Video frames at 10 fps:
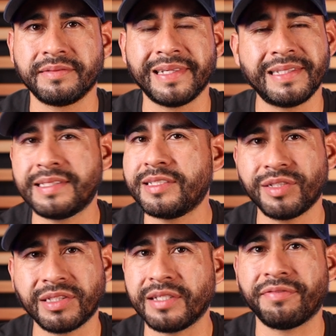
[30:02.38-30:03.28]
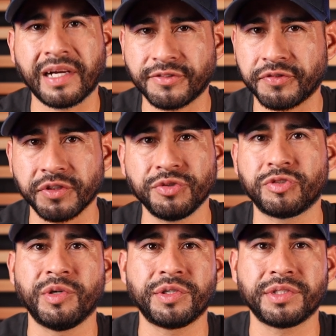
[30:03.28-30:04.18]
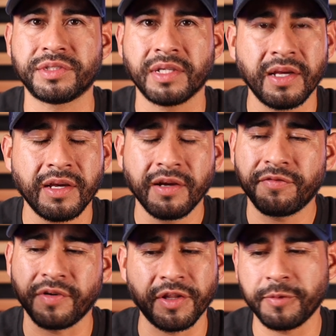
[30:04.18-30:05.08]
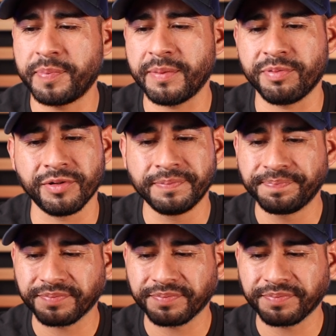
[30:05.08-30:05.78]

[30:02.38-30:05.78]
right? This is just advice for new smokers, for other people.